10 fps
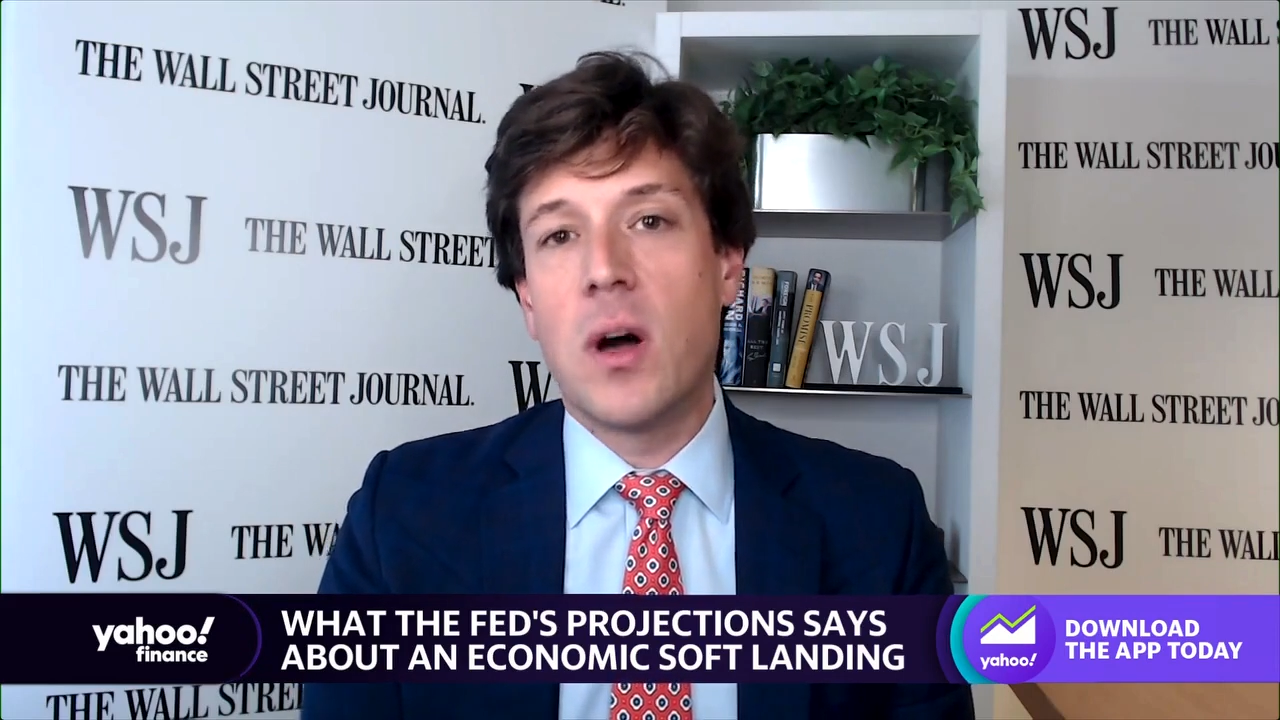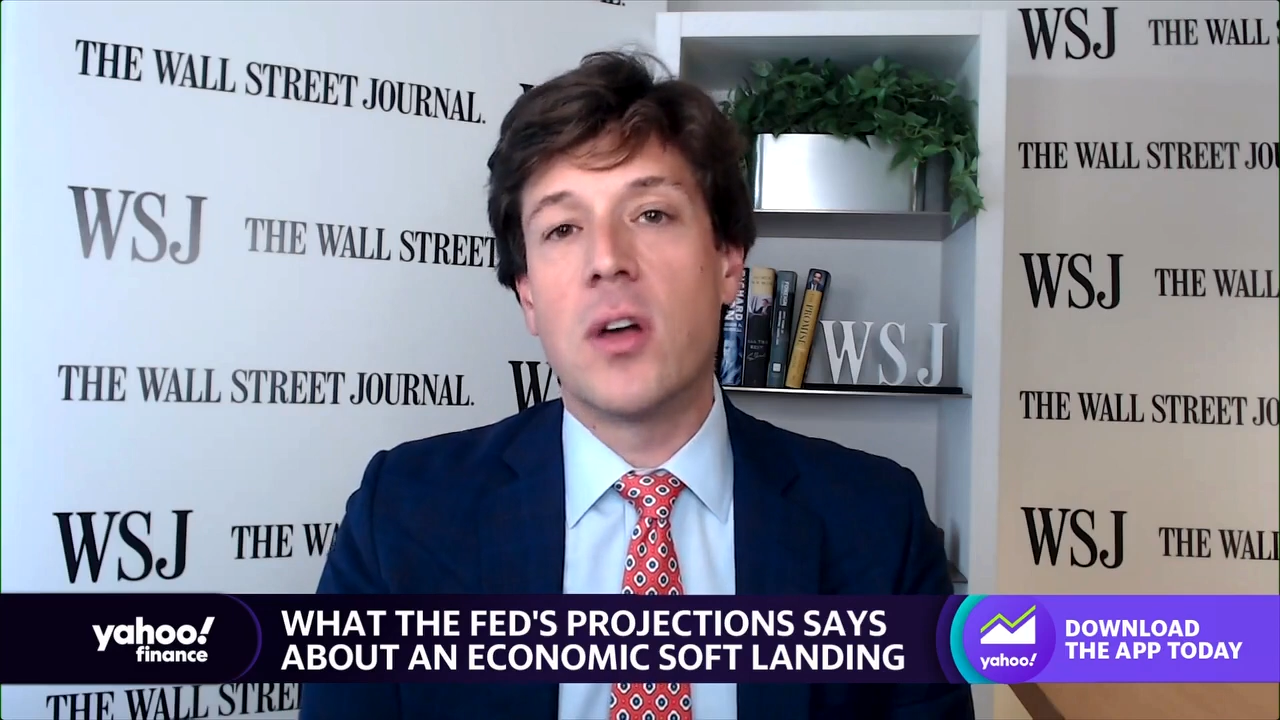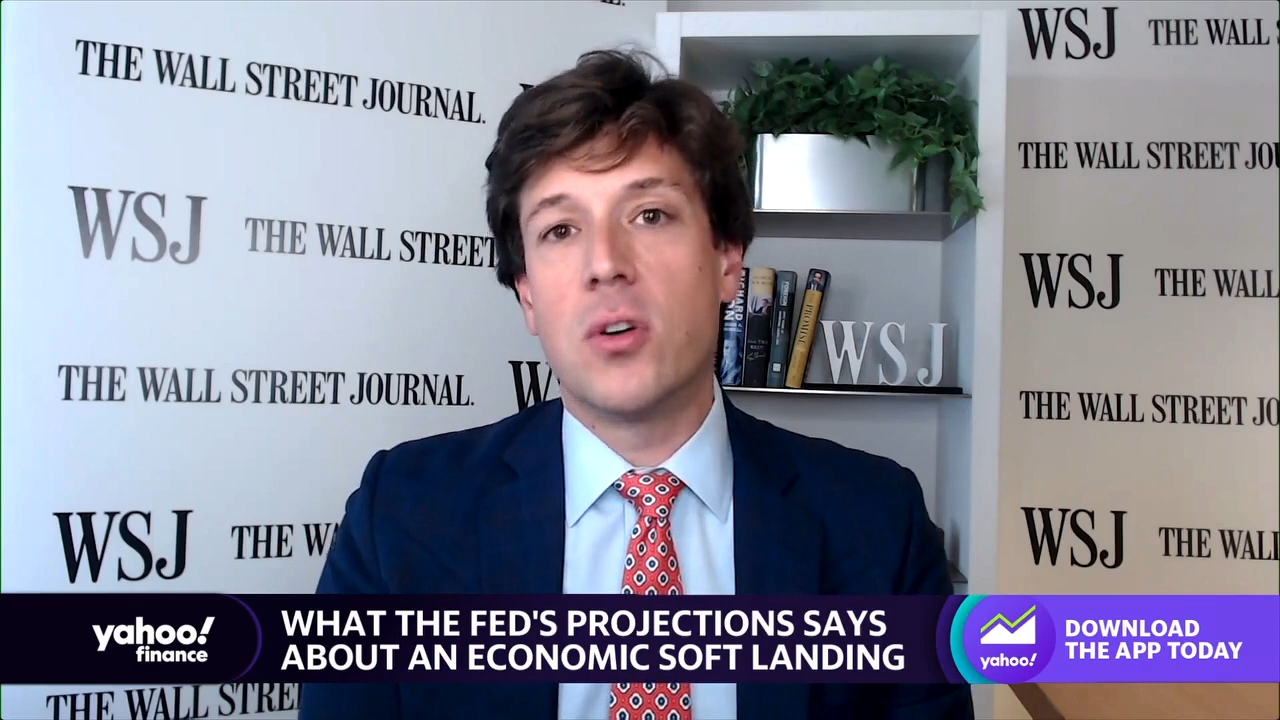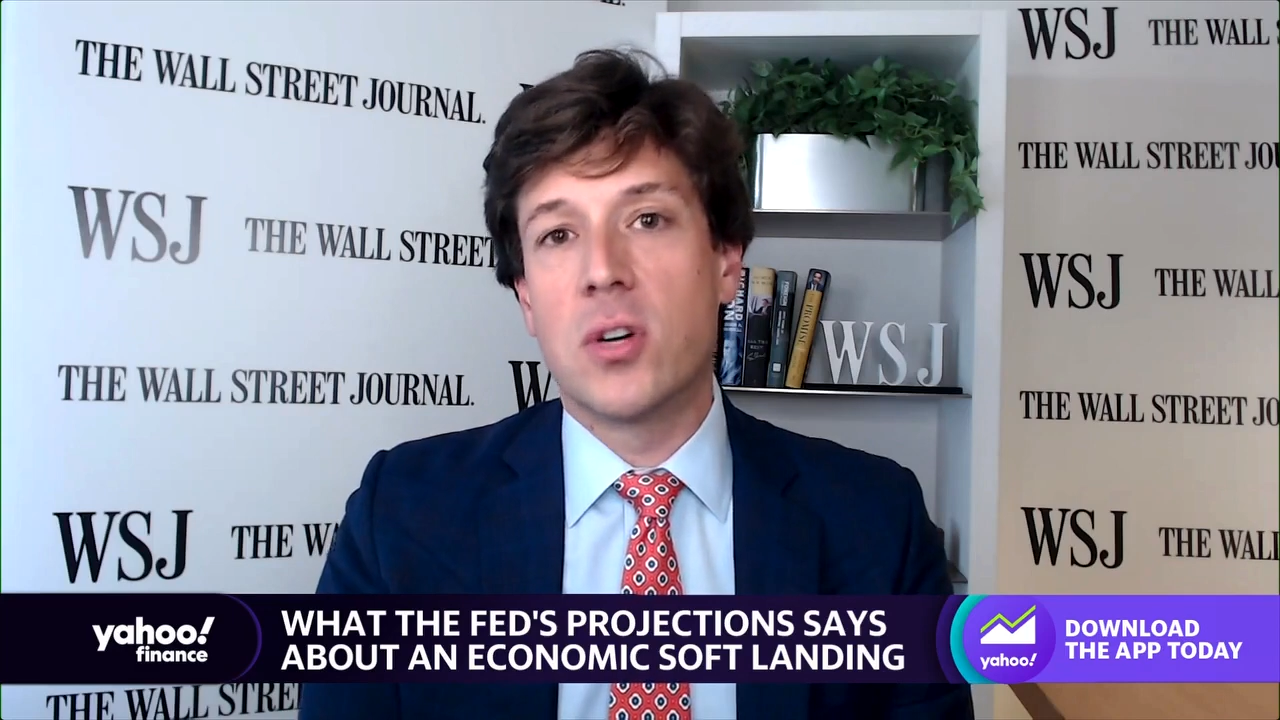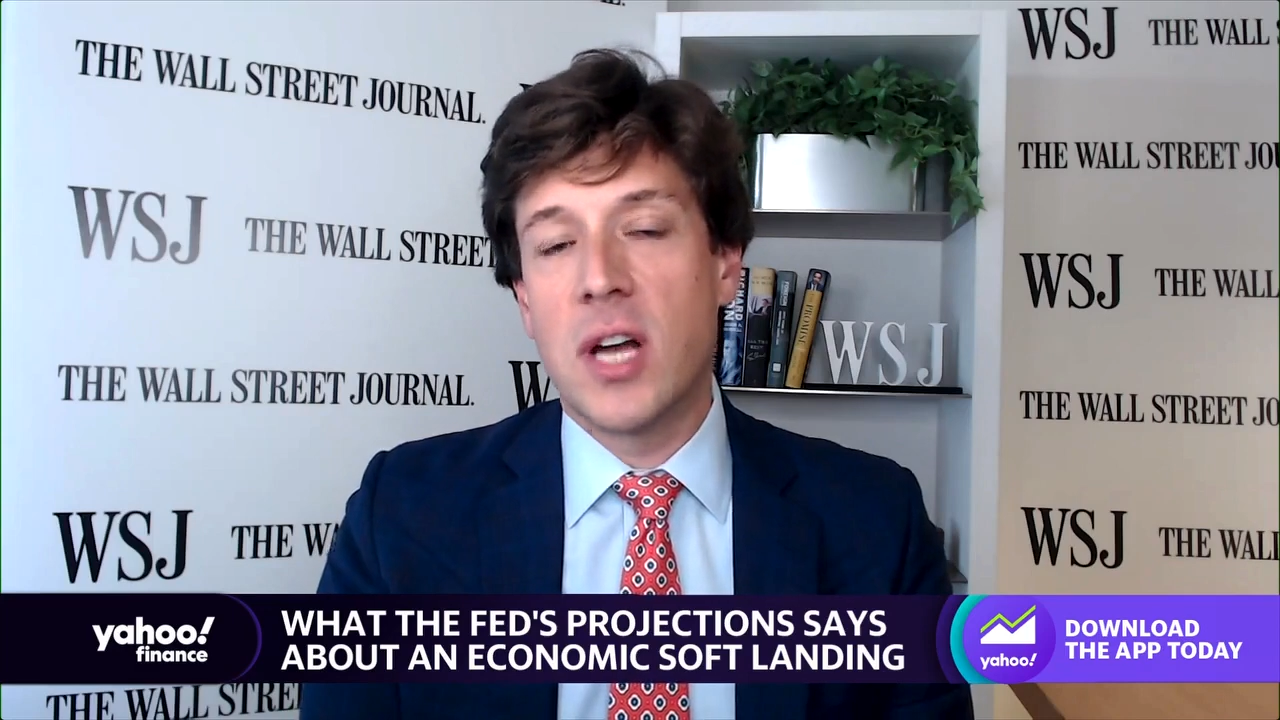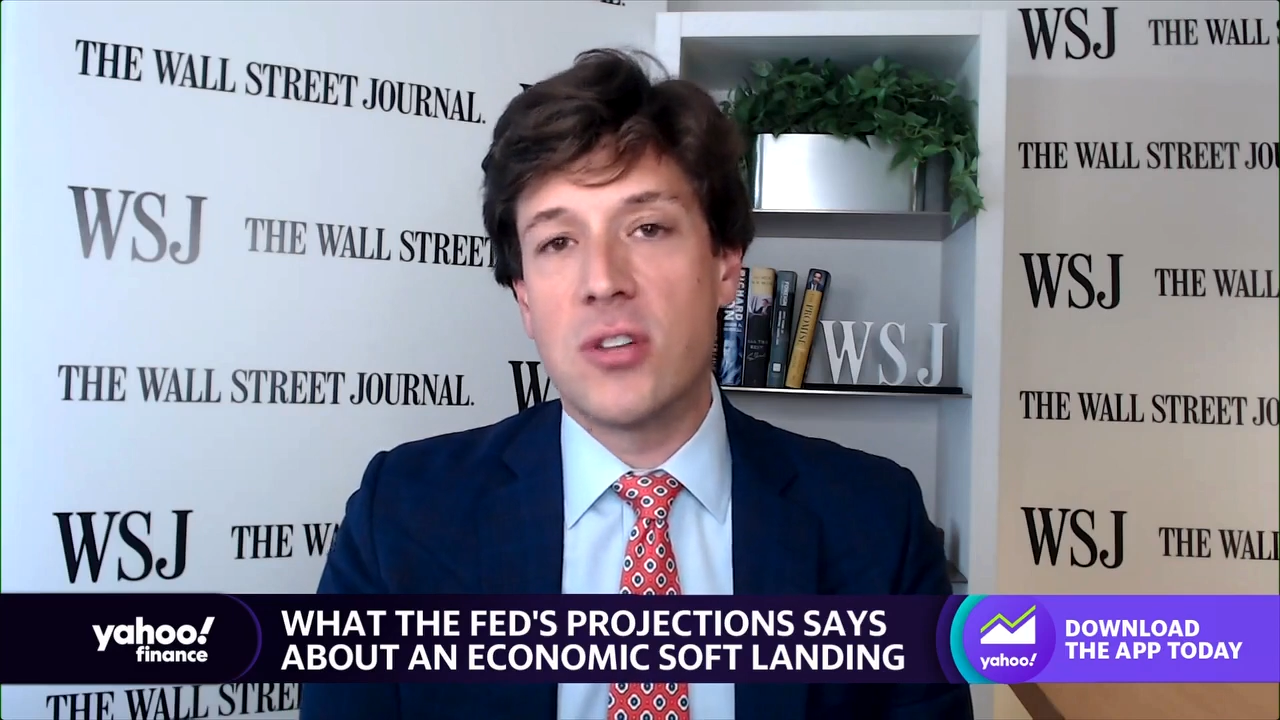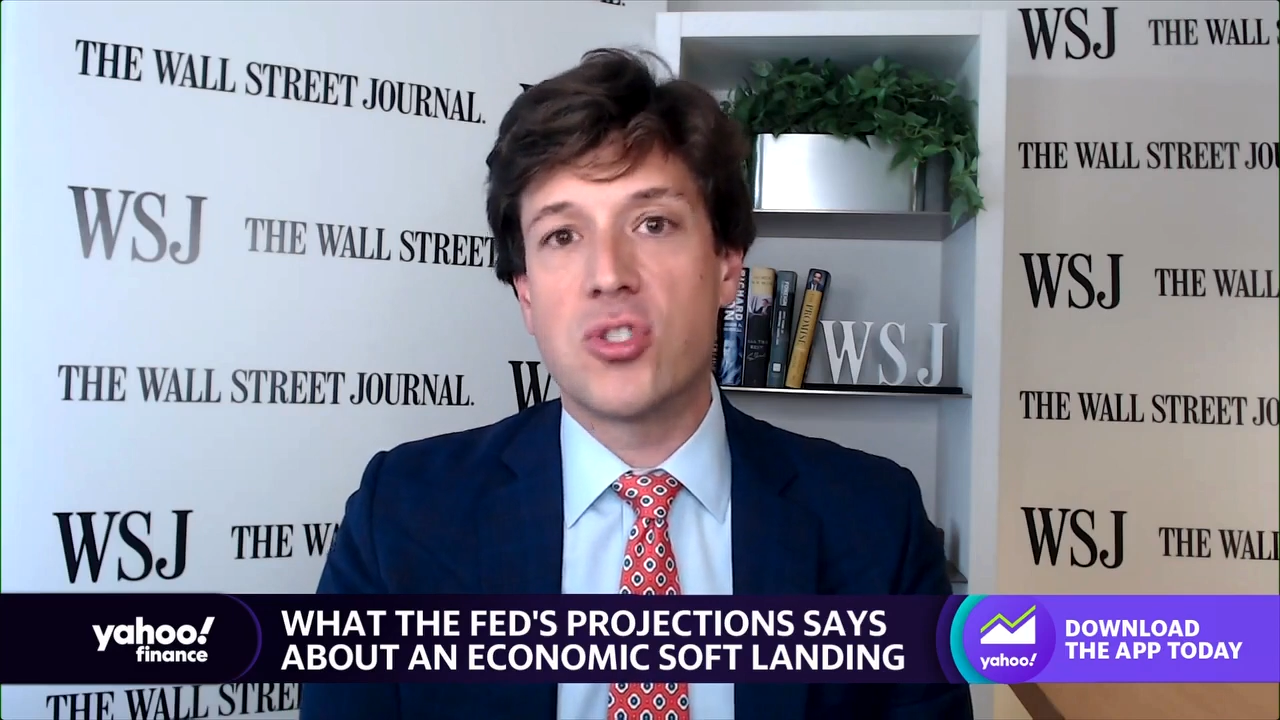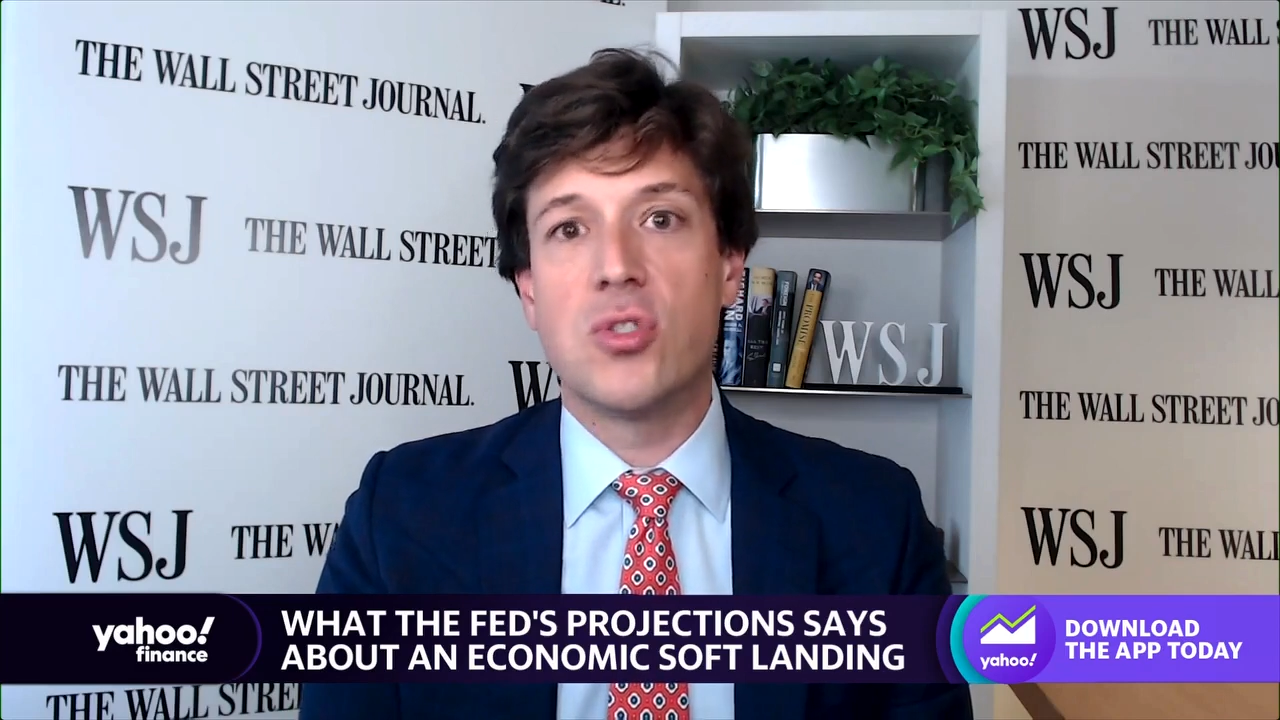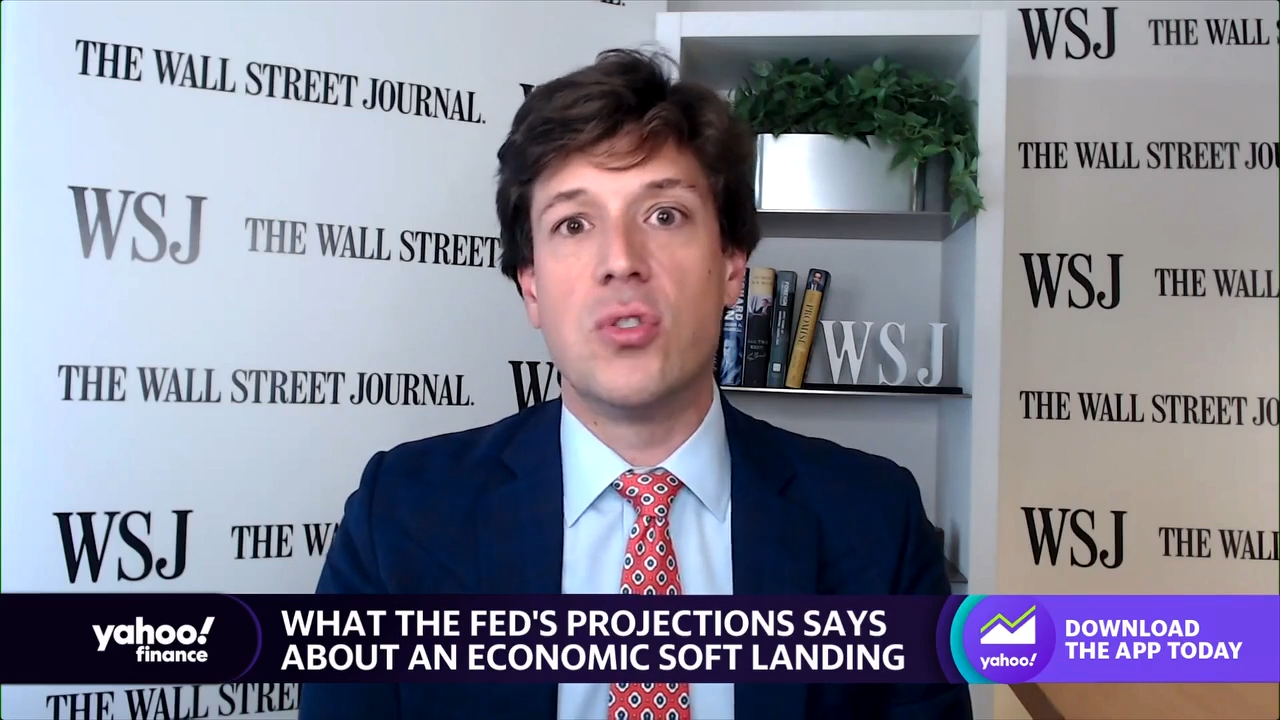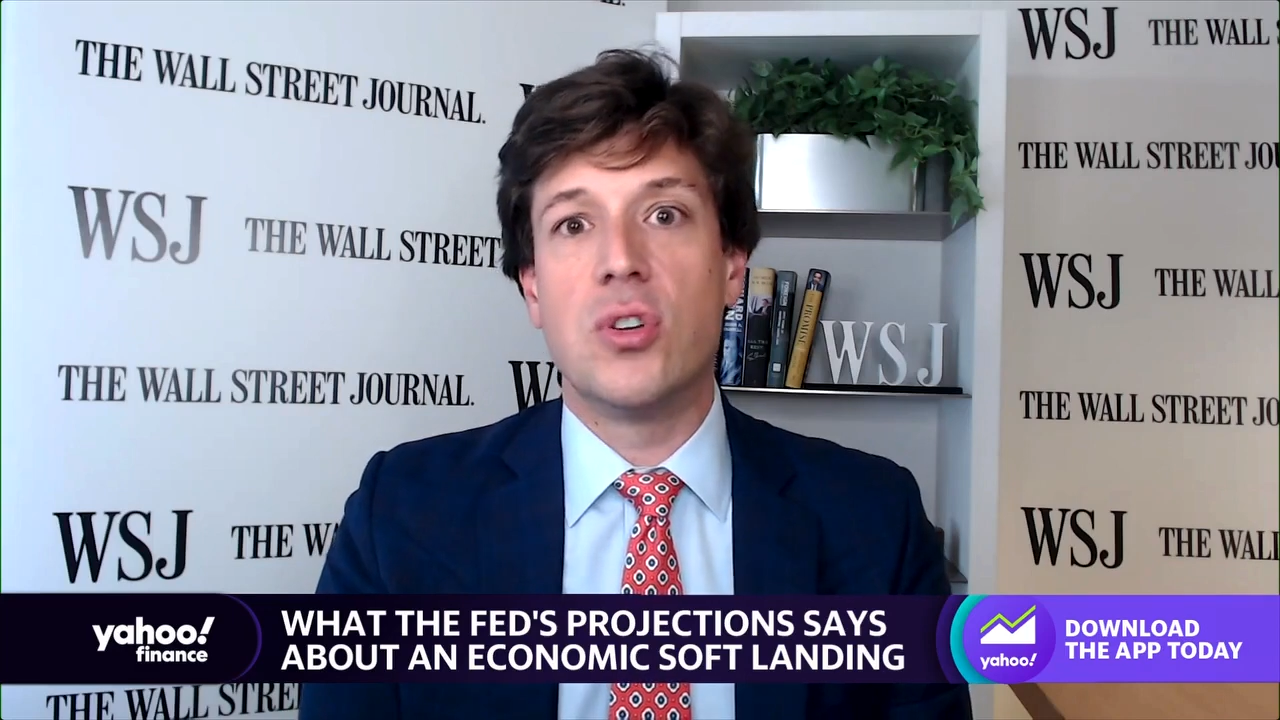well, you'll cut
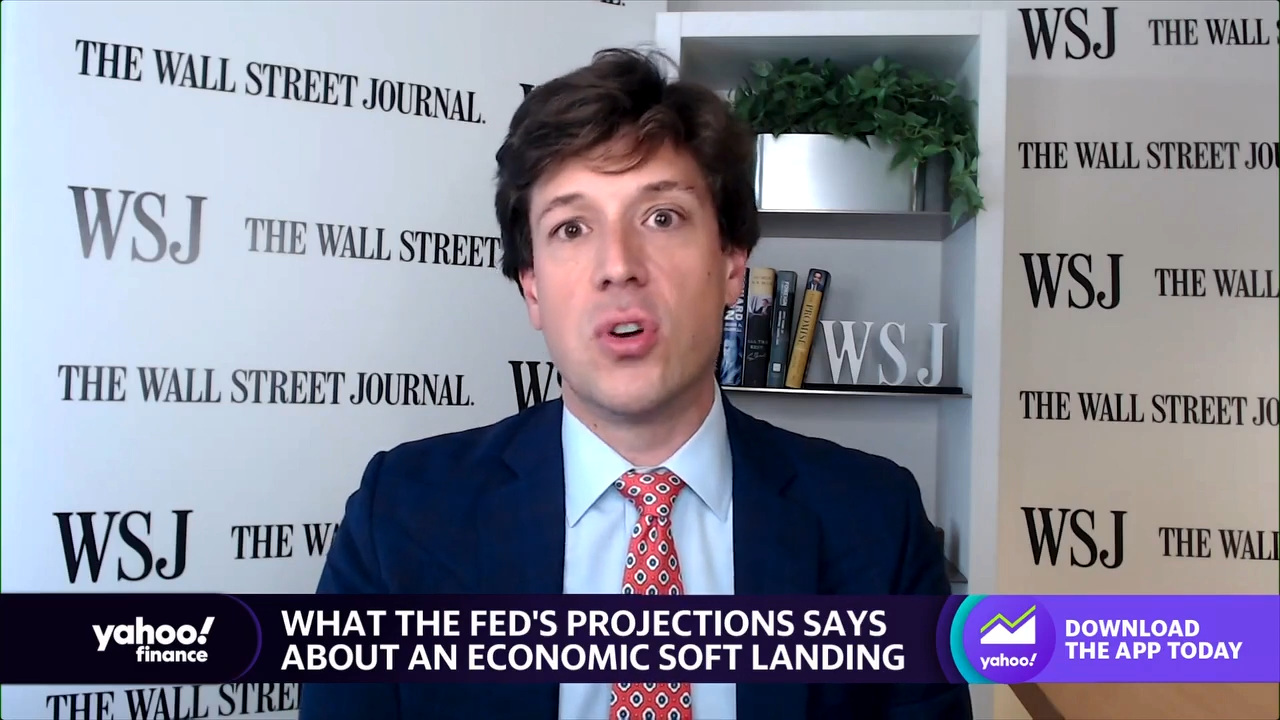sooner,